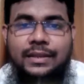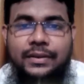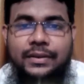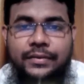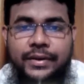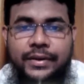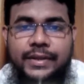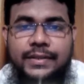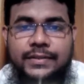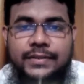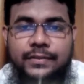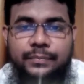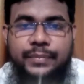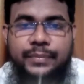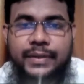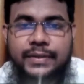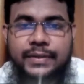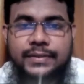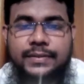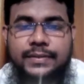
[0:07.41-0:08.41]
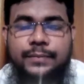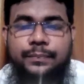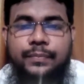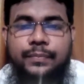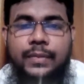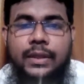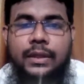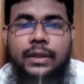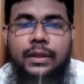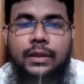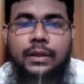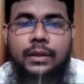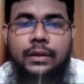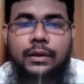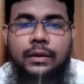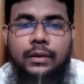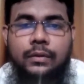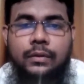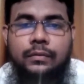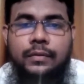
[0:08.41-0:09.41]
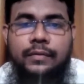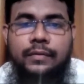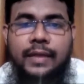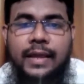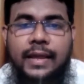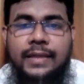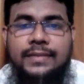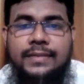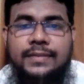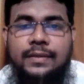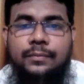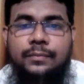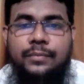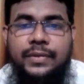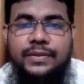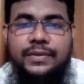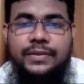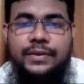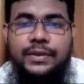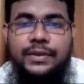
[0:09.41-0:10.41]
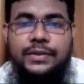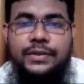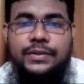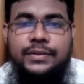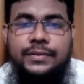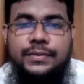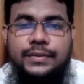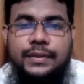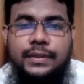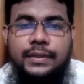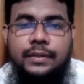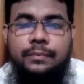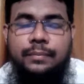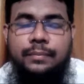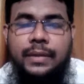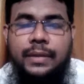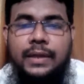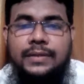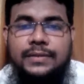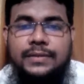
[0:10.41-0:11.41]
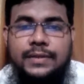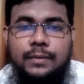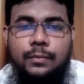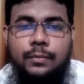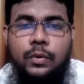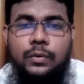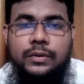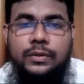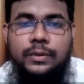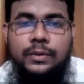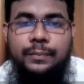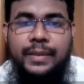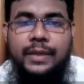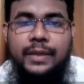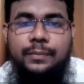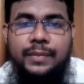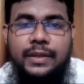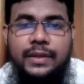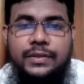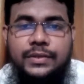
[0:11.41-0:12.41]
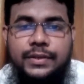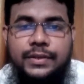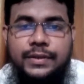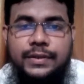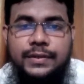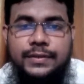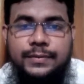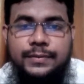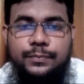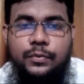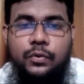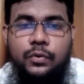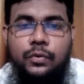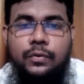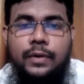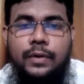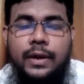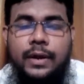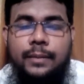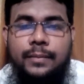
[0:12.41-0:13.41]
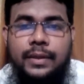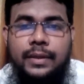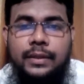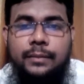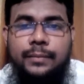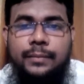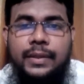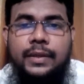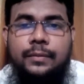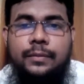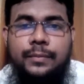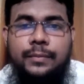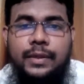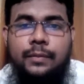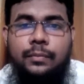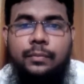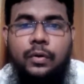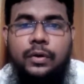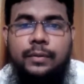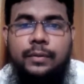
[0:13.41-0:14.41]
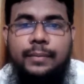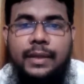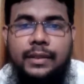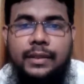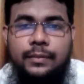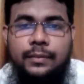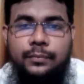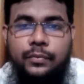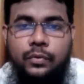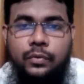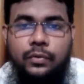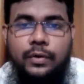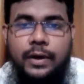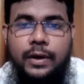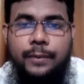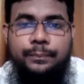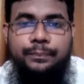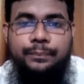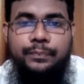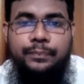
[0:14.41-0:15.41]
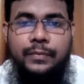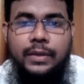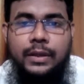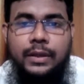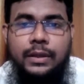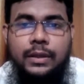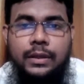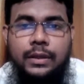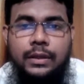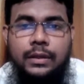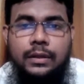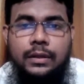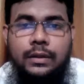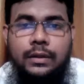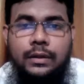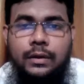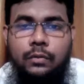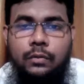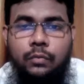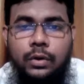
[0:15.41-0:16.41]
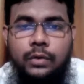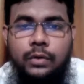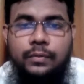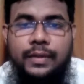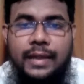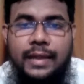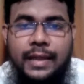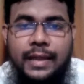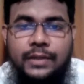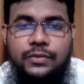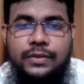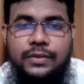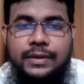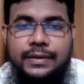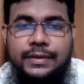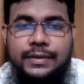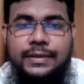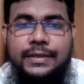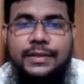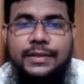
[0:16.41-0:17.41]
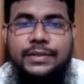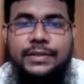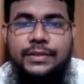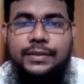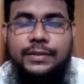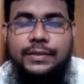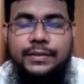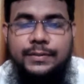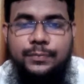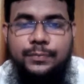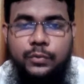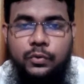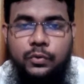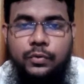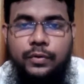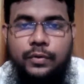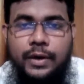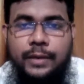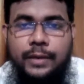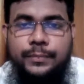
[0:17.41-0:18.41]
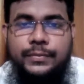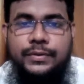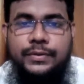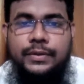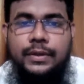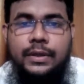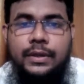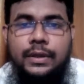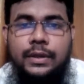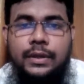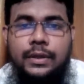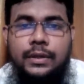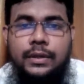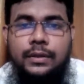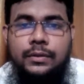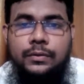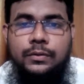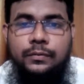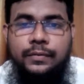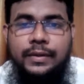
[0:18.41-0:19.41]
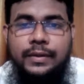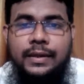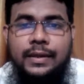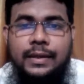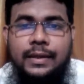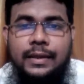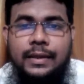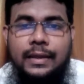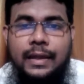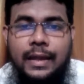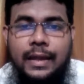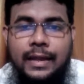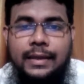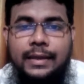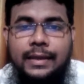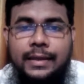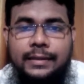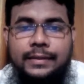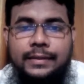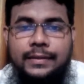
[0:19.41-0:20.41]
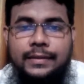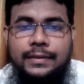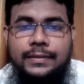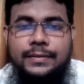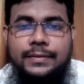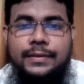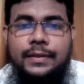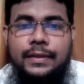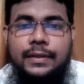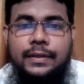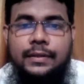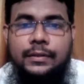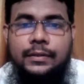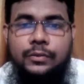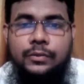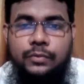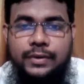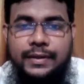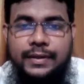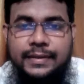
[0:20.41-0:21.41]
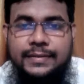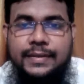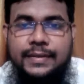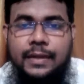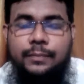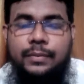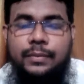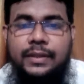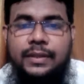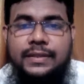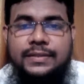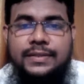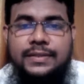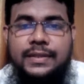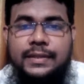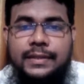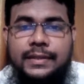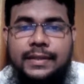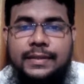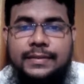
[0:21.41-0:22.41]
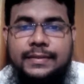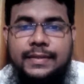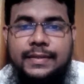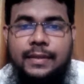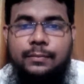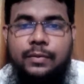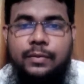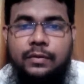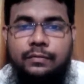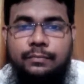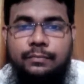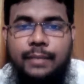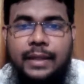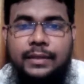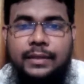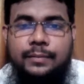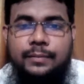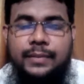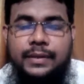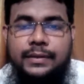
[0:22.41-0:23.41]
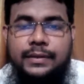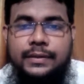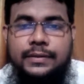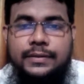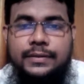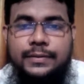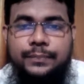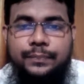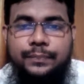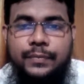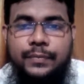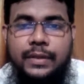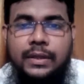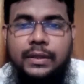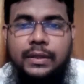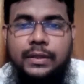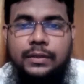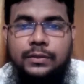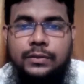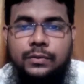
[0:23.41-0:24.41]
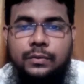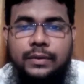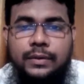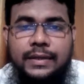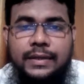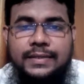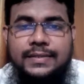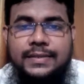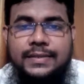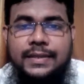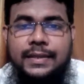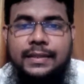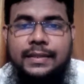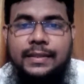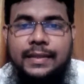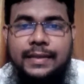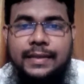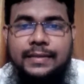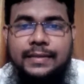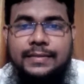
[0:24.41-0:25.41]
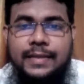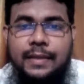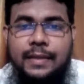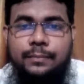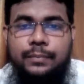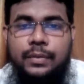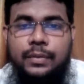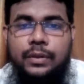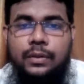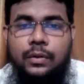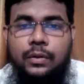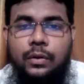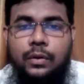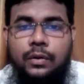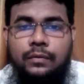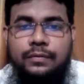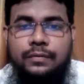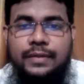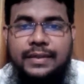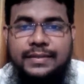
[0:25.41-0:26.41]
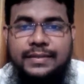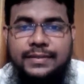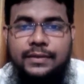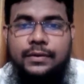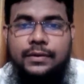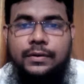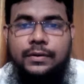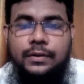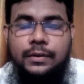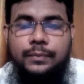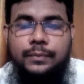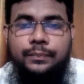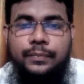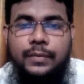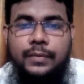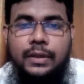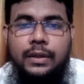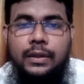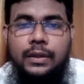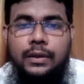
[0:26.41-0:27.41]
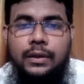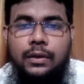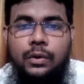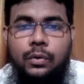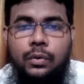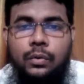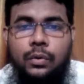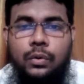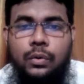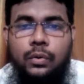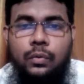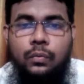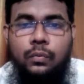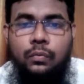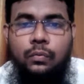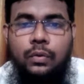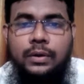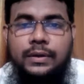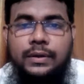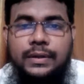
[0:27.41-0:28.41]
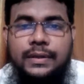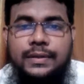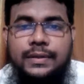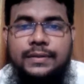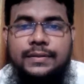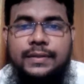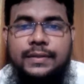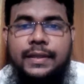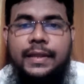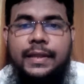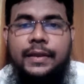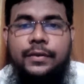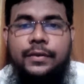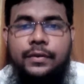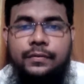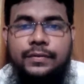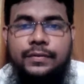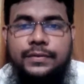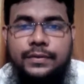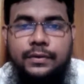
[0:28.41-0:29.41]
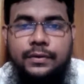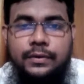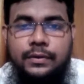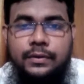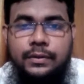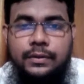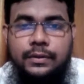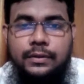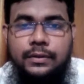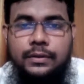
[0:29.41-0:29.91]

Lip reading: Greetings of peace. Now, you've had some presentations in the past about the Make Me a Genius program and the Make Me a Polymath program. Now, what do we actually teach in these programs? So we'll highlight this through an example. Let's take the example of mathematics. So let's take the example of a circle. Now, what is the area of a circle?